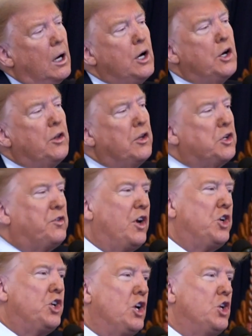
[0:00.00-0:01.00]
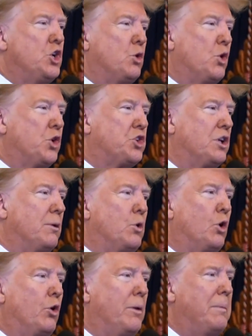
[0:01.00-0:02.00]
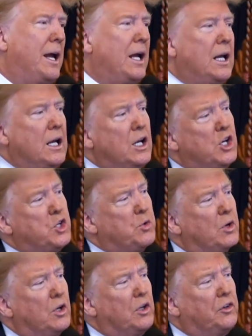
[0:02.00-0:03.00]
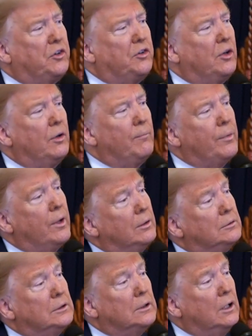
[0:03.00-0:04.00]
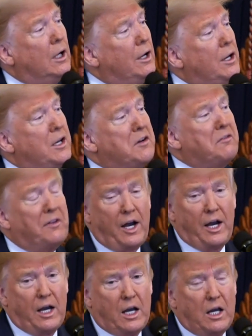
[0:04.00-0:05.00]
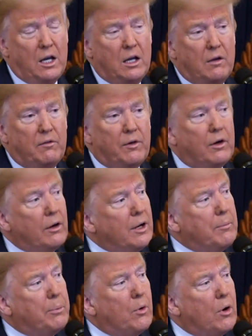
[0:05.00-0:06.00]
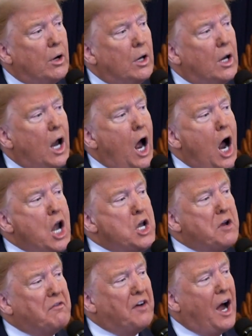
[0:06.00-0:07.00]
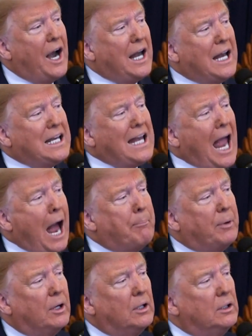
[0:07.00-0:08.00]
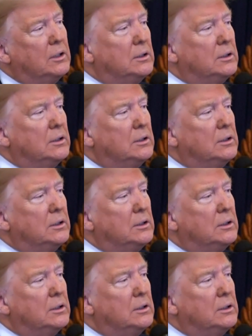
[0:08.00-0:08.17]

Under this vision, Jerusalem will remain Israel's undivided, very important, undivided capital.